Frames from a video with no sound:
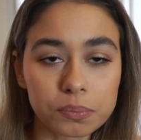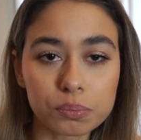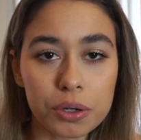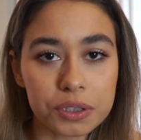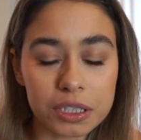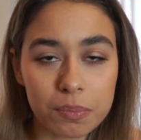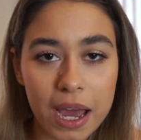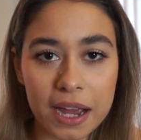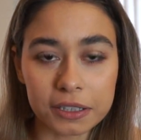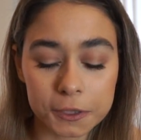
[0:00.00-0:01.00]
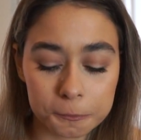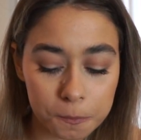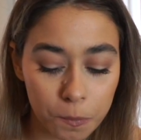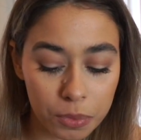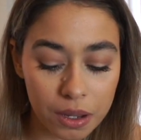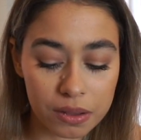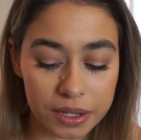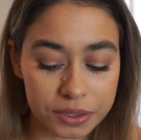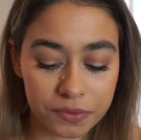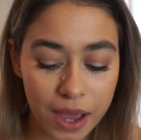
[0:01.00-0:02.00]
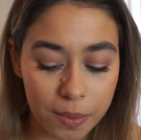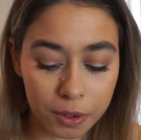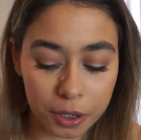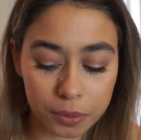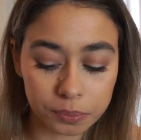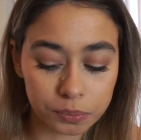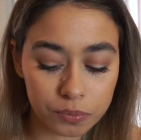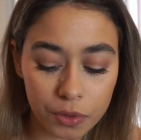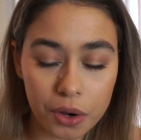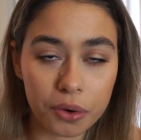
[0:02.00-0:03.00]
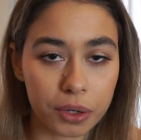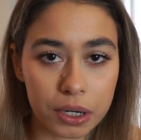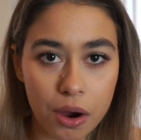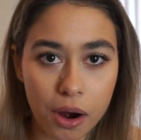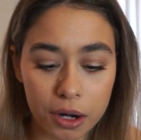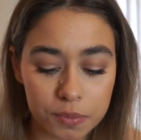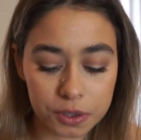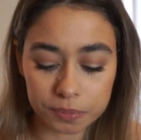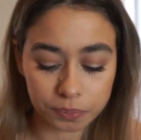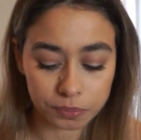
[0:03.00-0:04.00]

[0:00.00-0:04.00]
Protein packed, lots of fiber, great carbs.